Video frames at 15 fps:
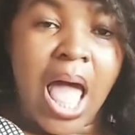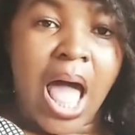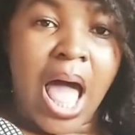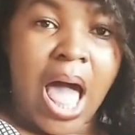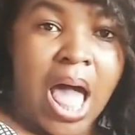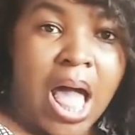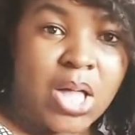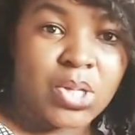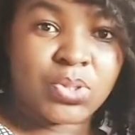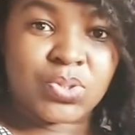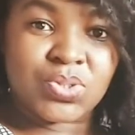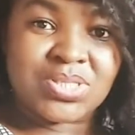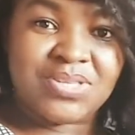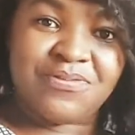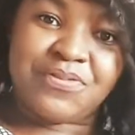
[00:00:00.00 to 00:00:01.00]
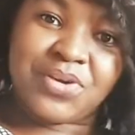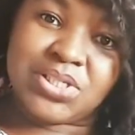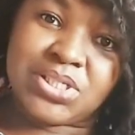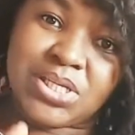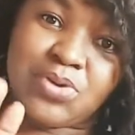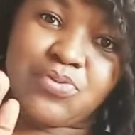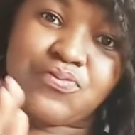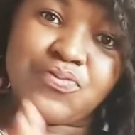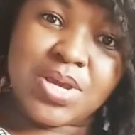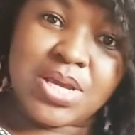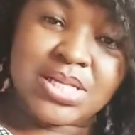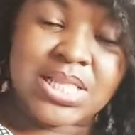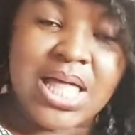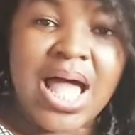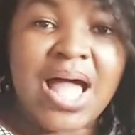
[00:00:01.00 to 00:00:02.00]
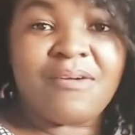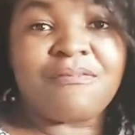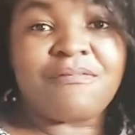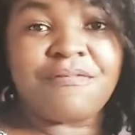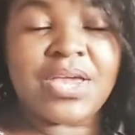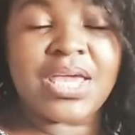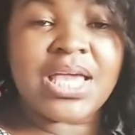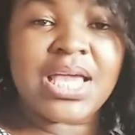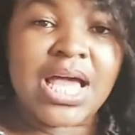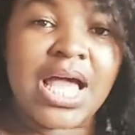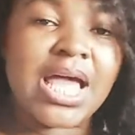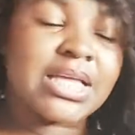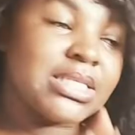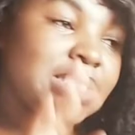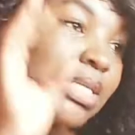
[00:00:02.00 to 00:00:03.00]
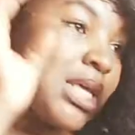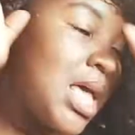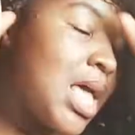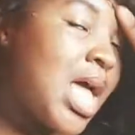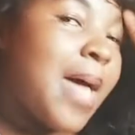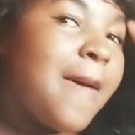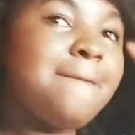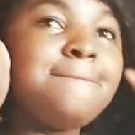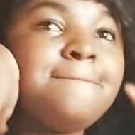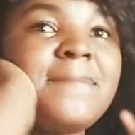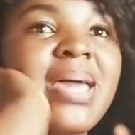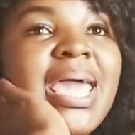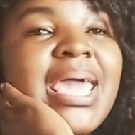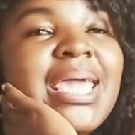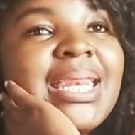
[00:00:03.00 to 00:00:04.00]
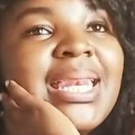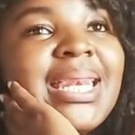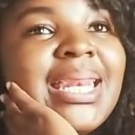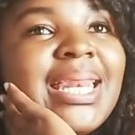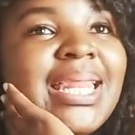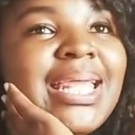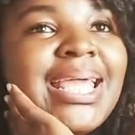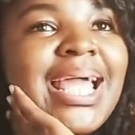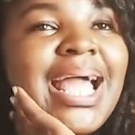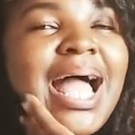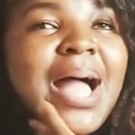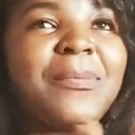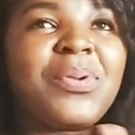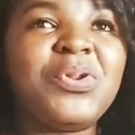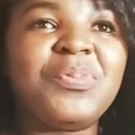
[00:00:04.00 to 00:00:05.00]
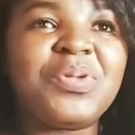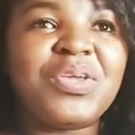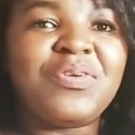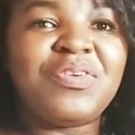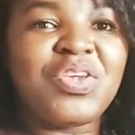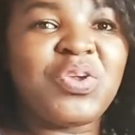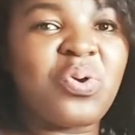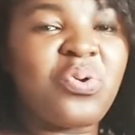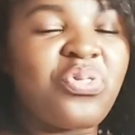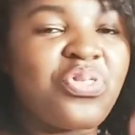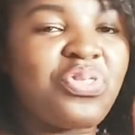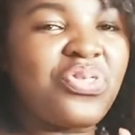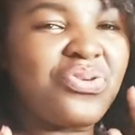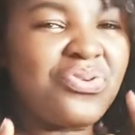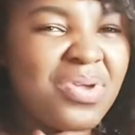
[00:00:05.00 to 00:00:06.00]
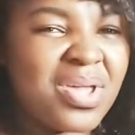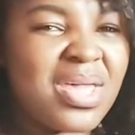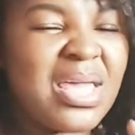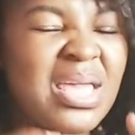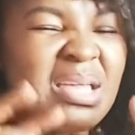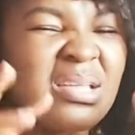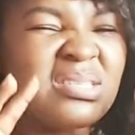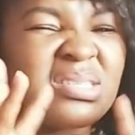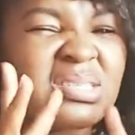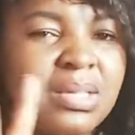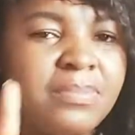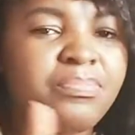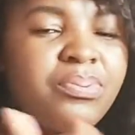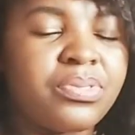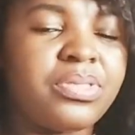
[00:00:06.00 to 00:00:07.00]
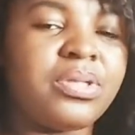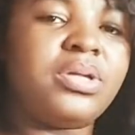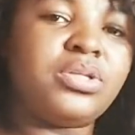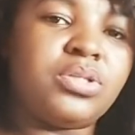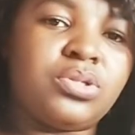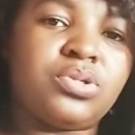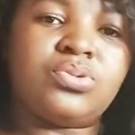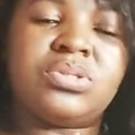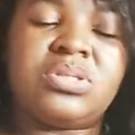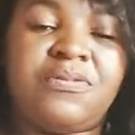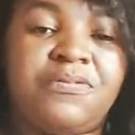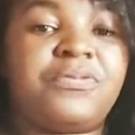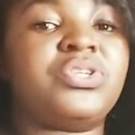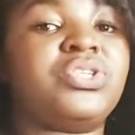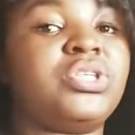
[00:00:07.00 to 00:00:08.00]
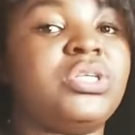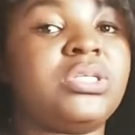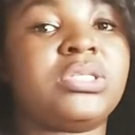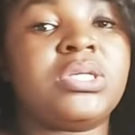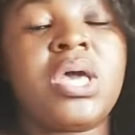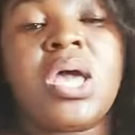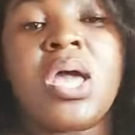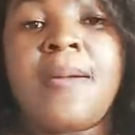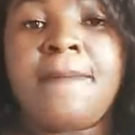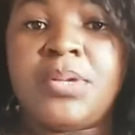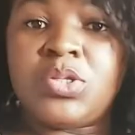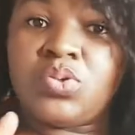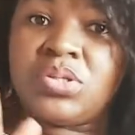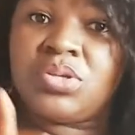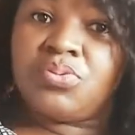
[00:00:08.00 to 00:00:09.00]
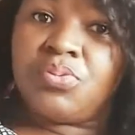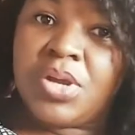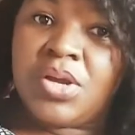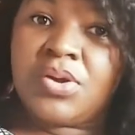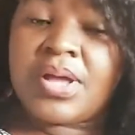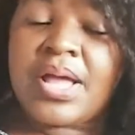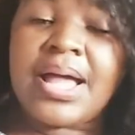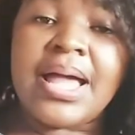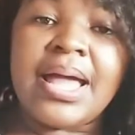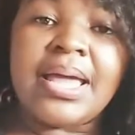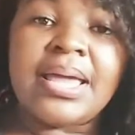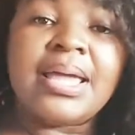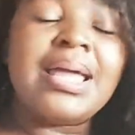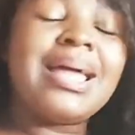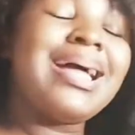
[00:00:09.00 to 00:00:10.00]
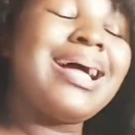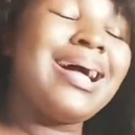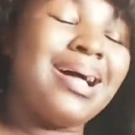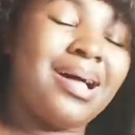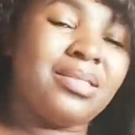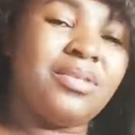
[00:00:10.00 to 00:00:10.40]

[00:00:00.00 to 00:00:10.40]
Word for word: How to differentiate real and fake guys. Men, I'm going to be giving you three simple things to differentiate between the real guy and the